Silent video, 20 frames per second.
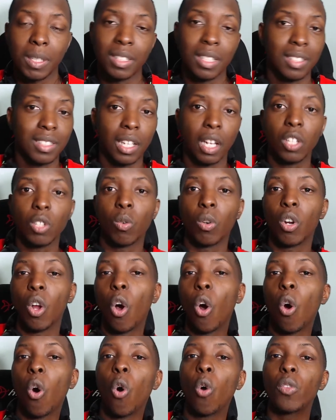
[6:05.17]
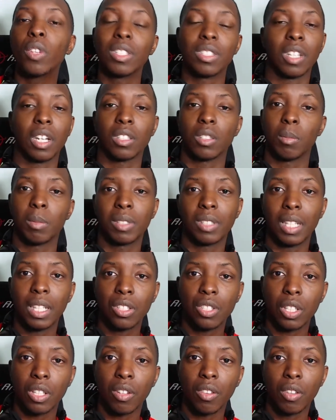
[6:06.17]
They sell you on all these
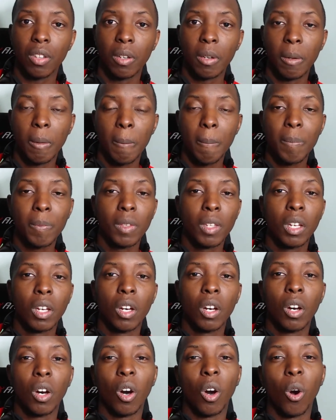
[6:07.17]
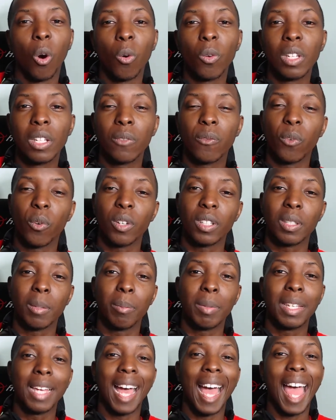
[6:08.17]
customizations, only for it to
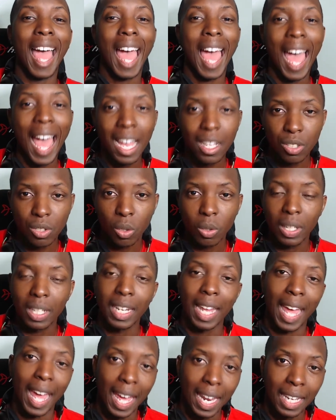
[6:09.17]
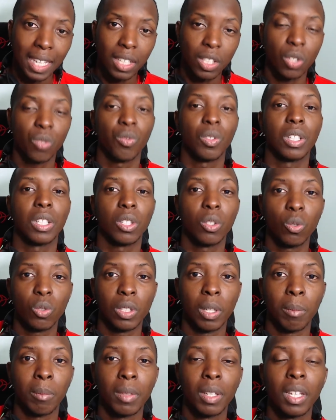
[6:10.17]
be a hassle and a headache to really use
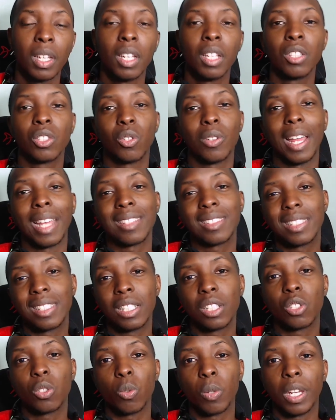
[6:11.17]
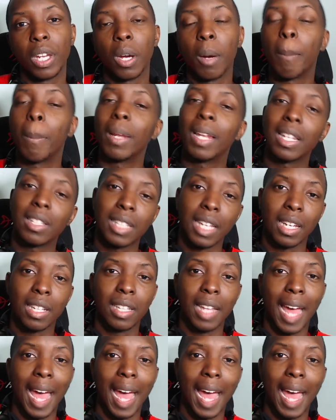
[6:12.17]
them. So that's the issue here, but let's get in the